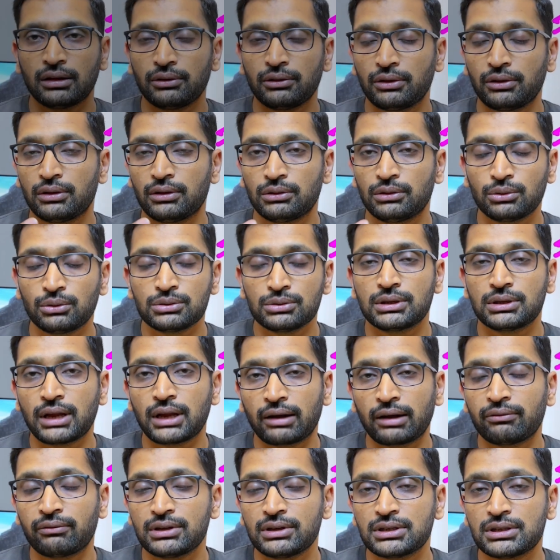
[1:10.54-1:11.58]
uh, those
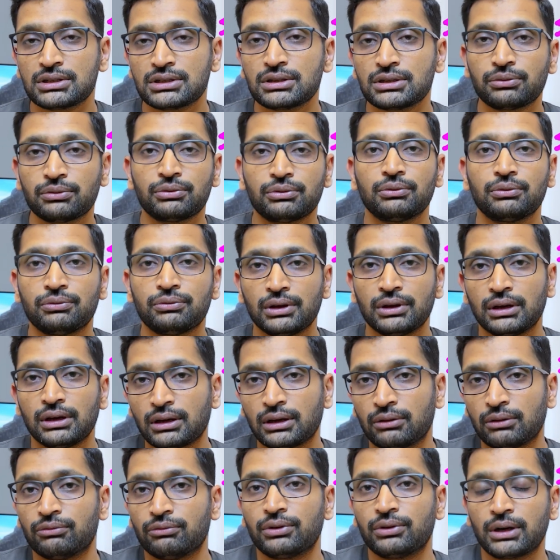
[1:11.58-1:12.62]
languages if you feel
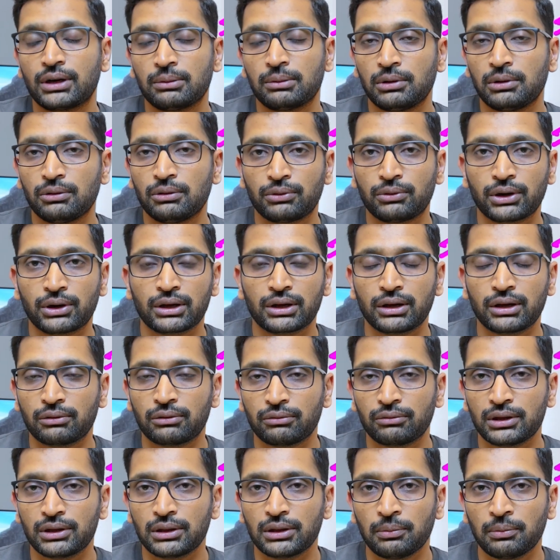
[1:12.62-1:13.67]
comfortable working
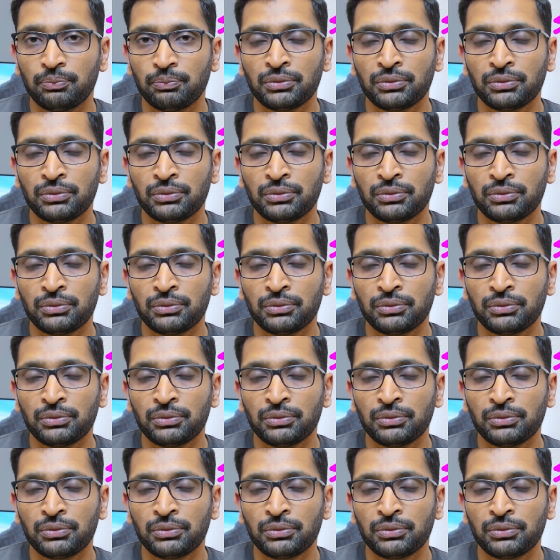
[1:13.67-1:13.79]
with.